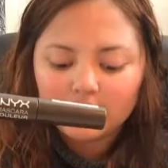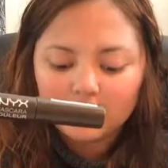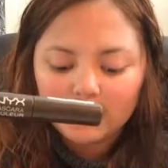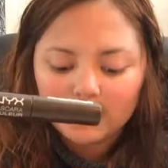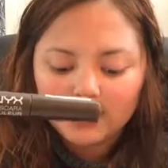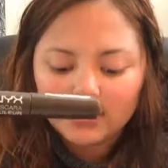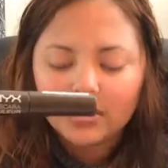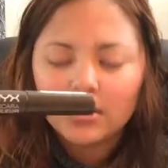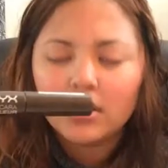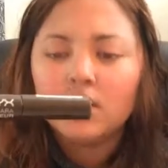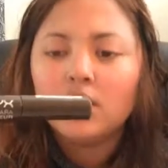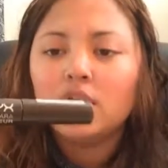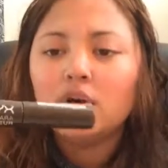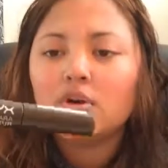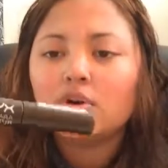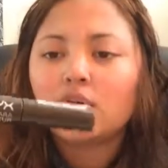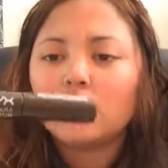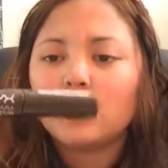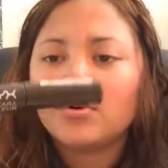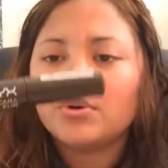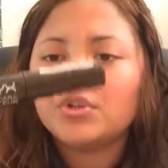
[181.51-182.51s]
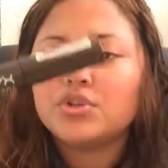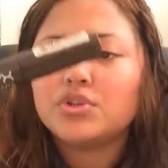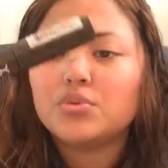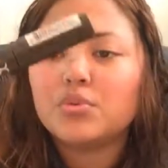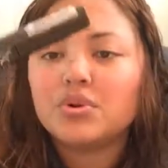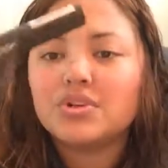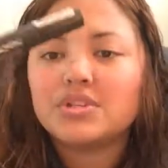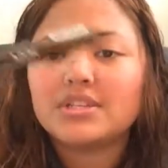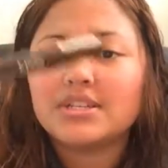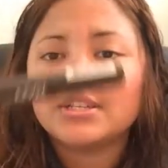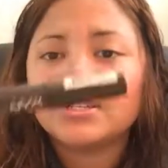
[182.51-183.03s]
of like going
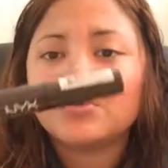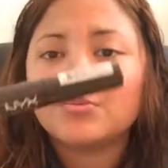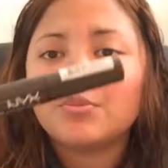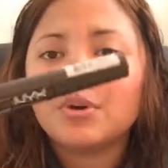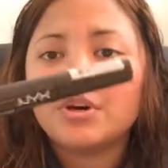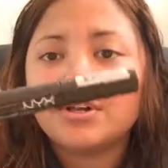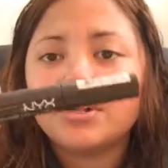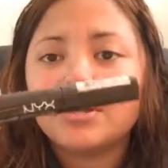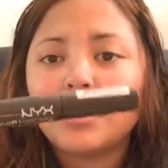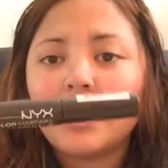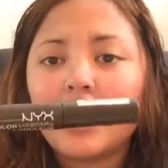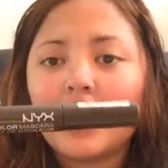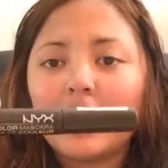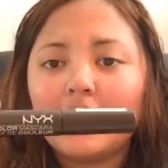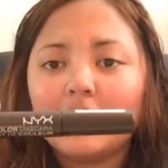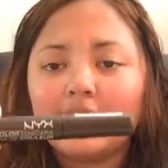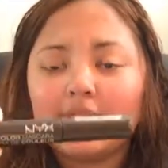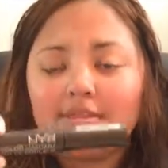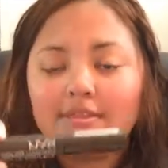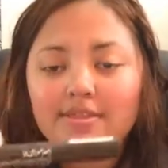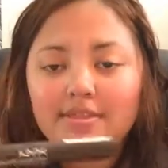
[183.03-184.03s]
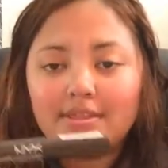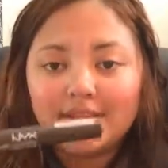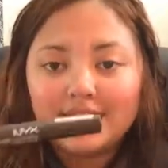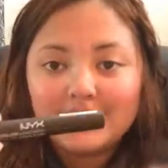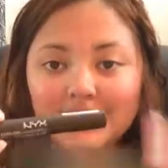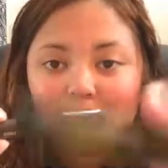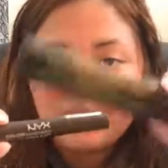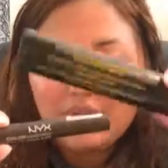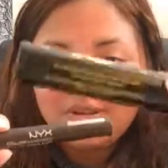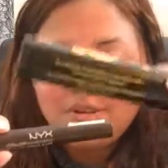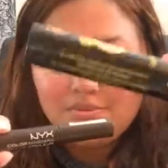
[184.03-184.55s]
towards this one and
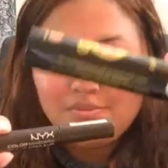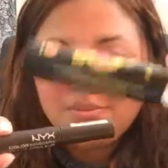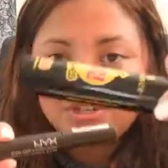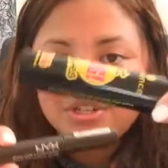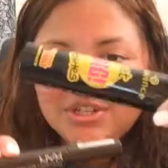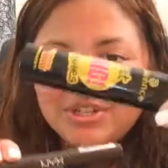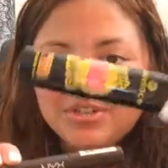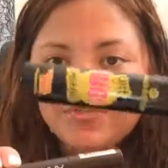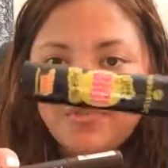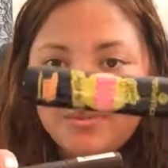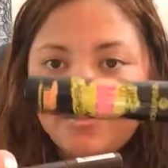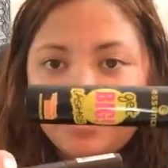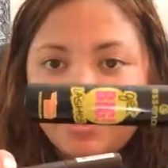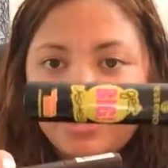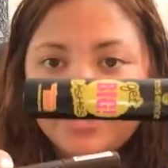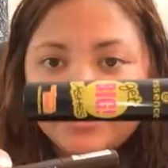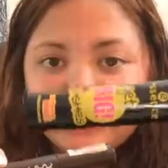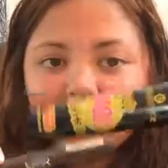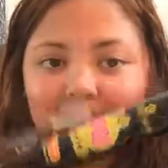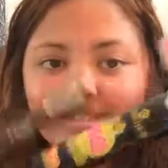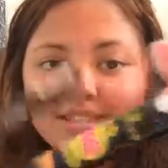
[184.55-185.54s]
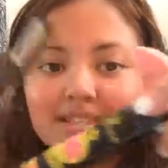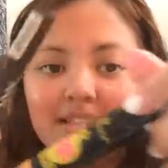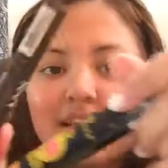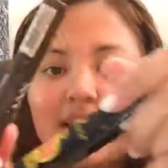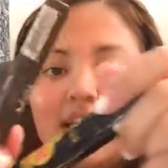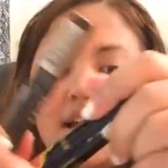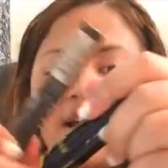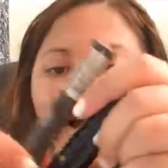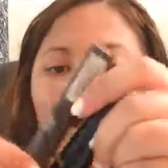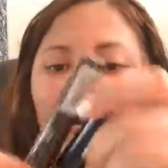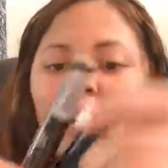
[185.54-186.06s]
this one, which is from Essence.
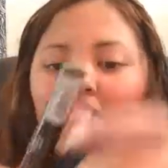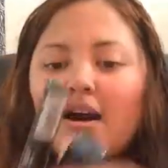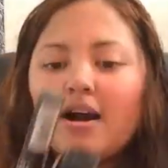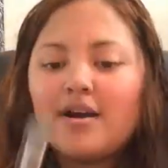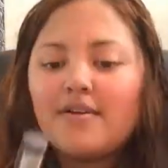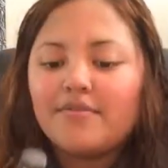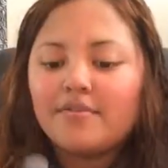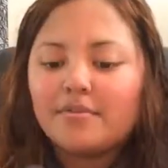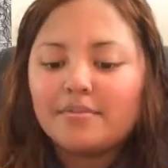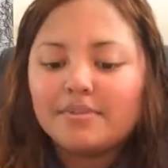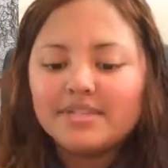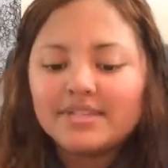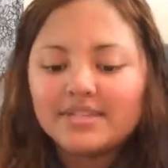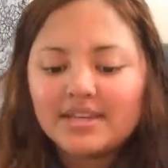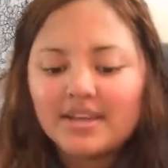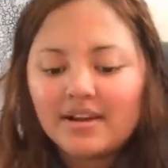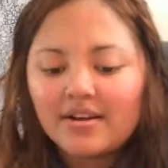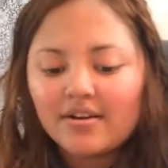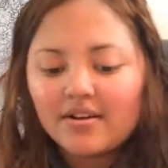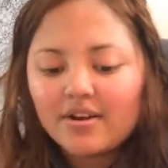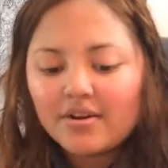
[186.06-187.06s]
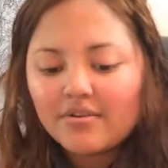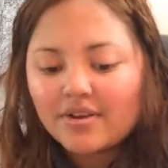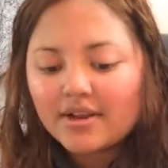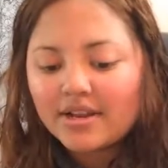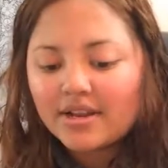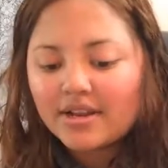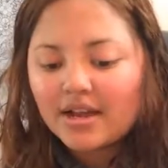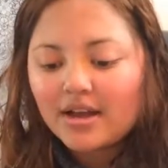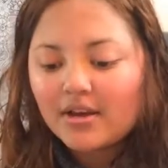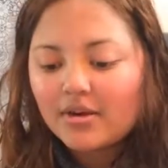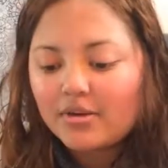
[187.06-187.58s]
For mascara right
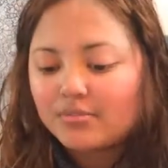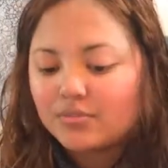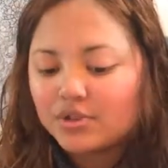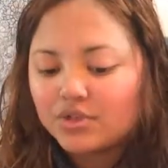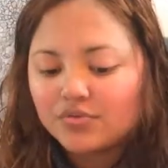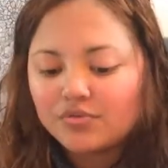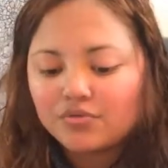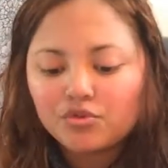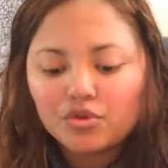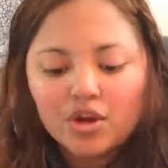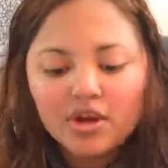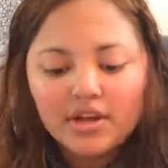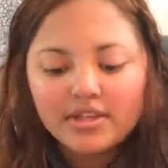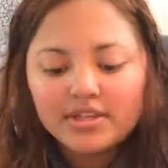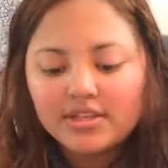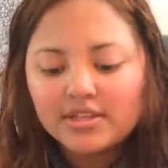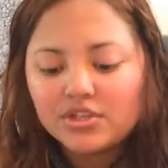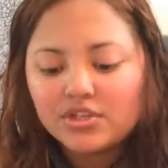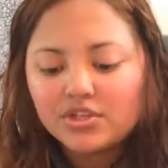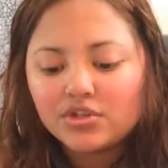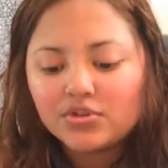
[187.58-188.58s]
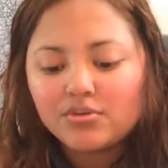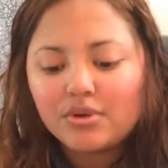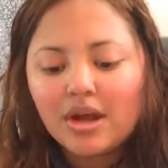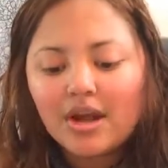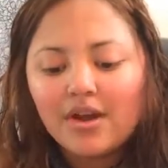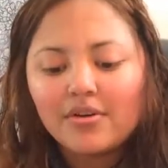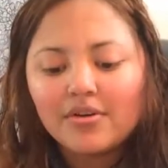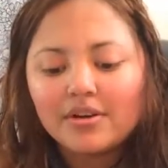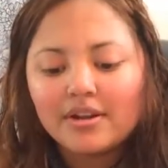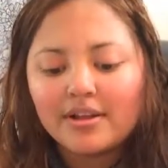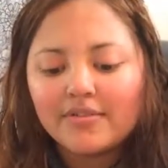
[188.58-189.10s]
now, I'm just trying these two
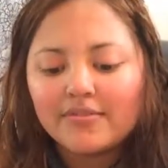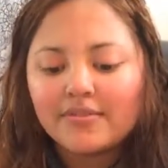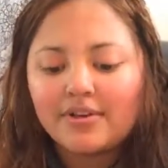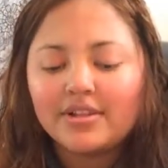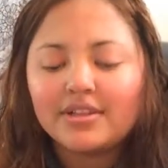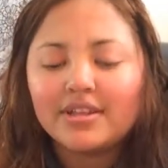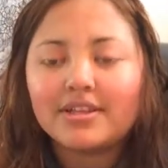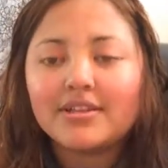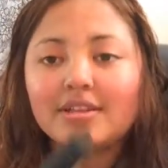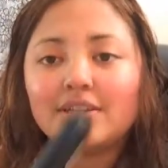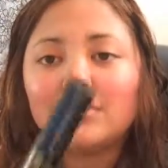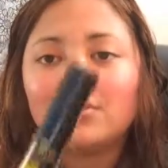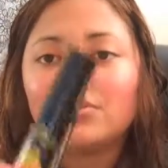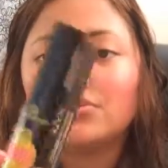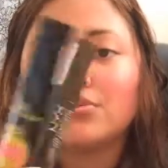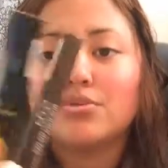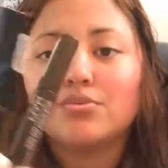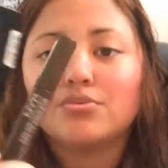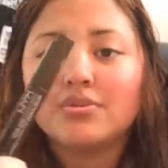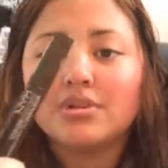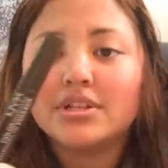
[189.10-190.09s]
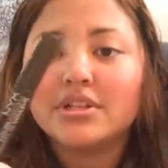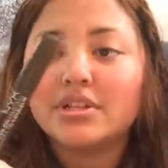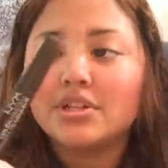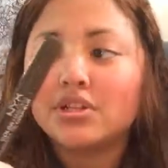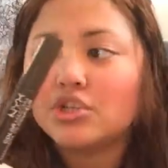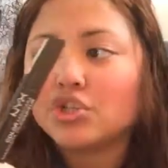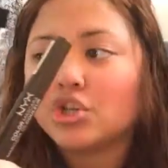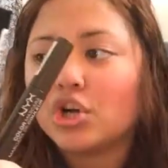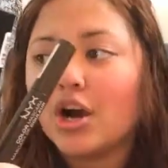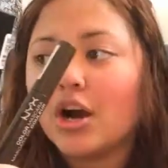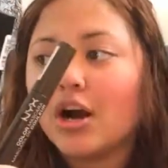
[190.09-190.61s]
out, and I find like they do a really
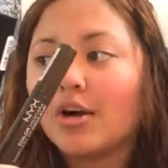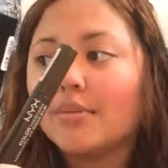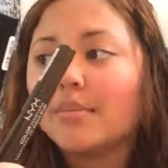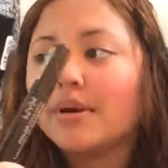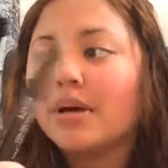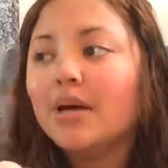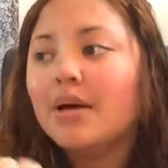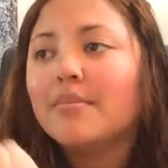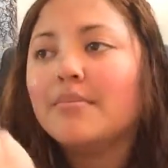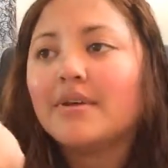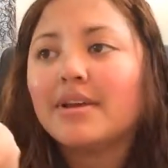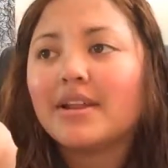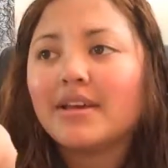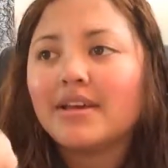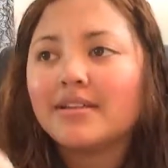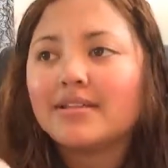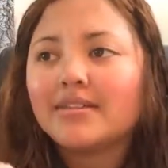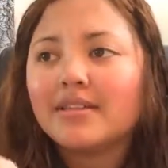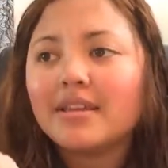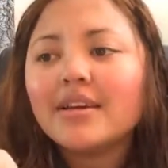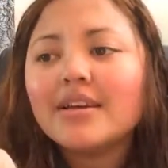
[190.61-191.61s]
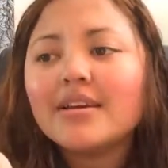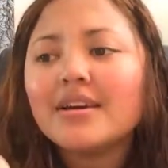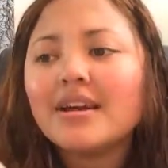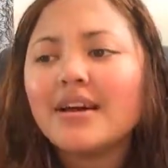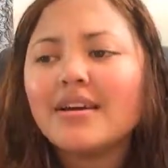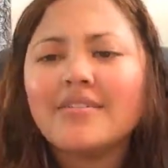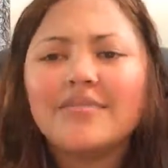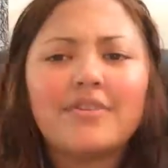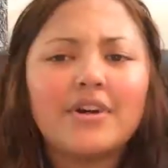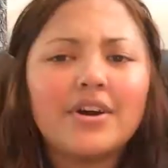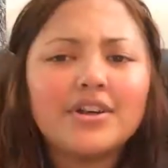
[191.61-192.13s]
good job. But I think
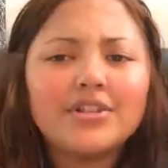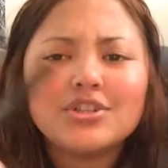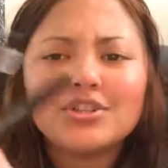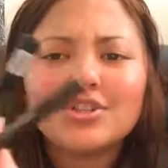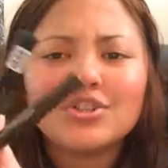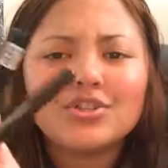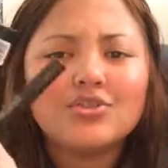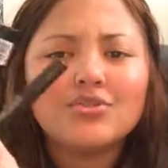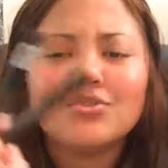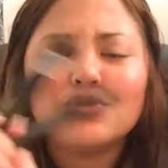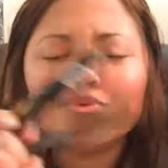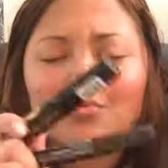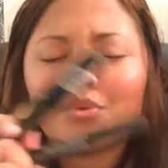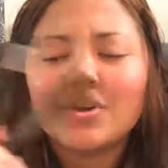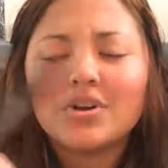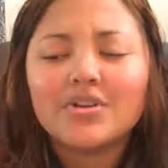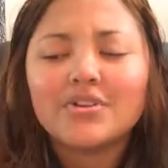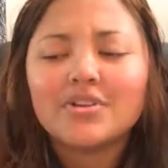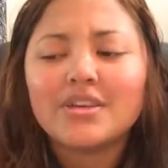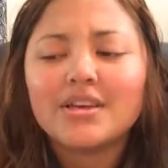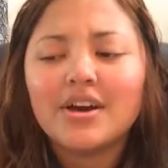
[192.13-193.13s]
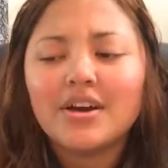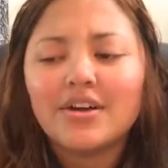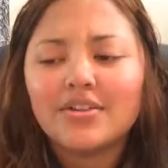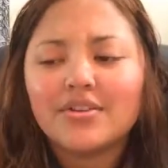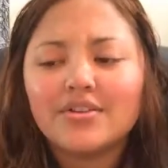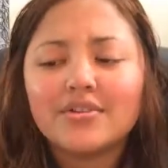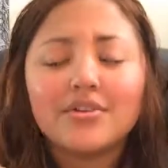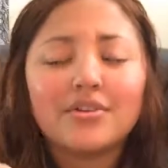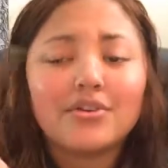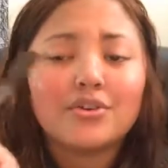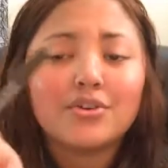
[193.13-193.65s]
if I just use one or the
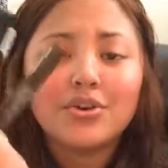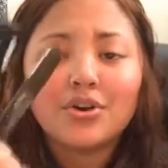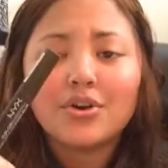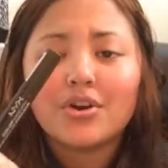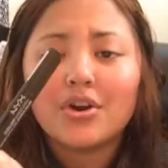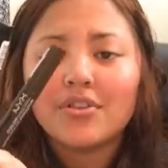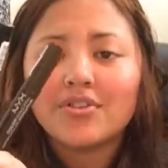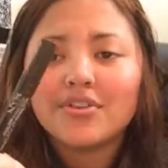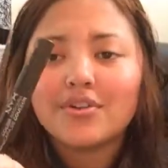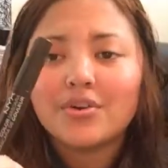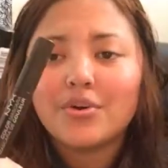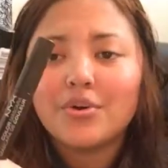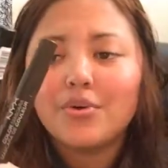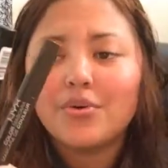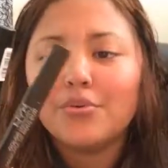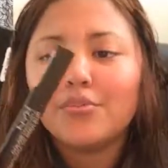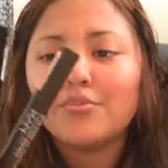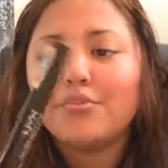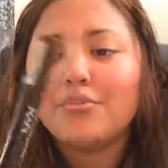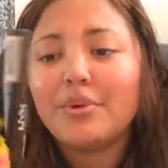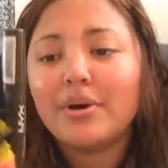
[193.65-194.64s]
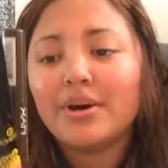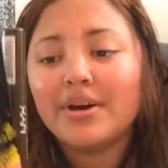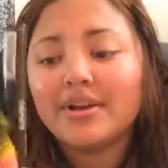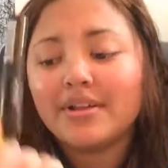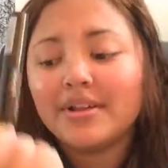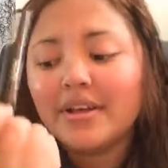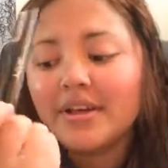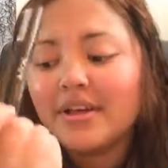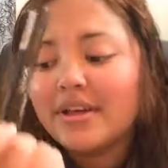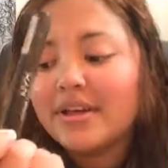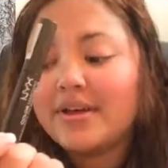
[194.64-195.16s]
other, they're good on their own.
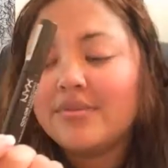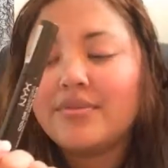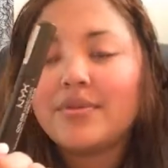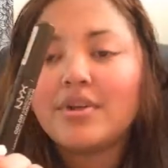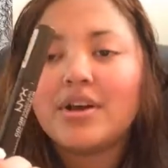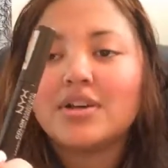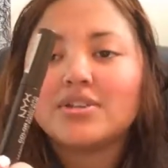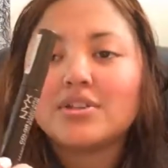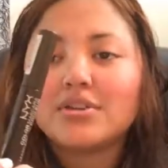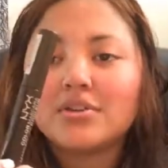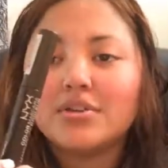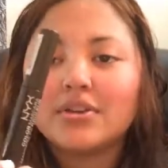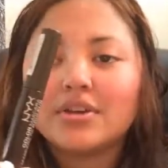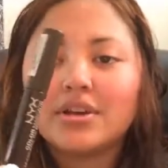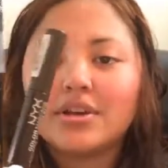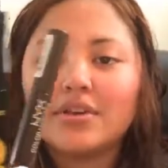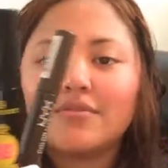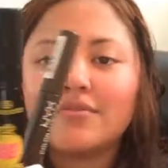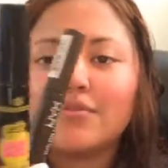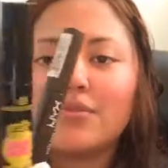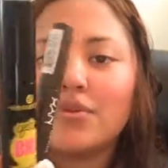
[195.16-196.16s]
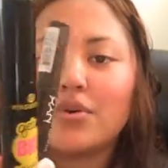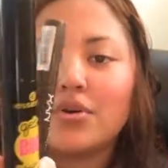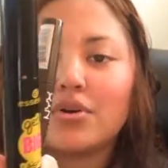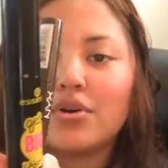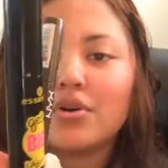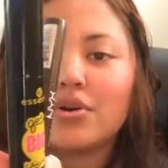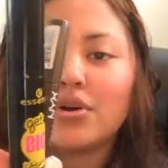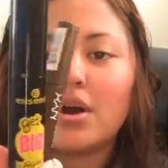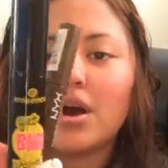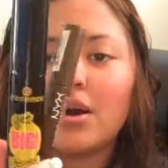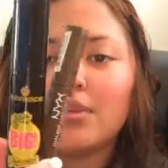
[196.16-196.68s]
But if you guys are looking
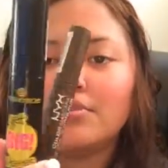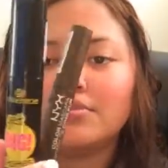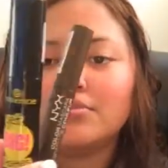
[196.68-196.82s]
for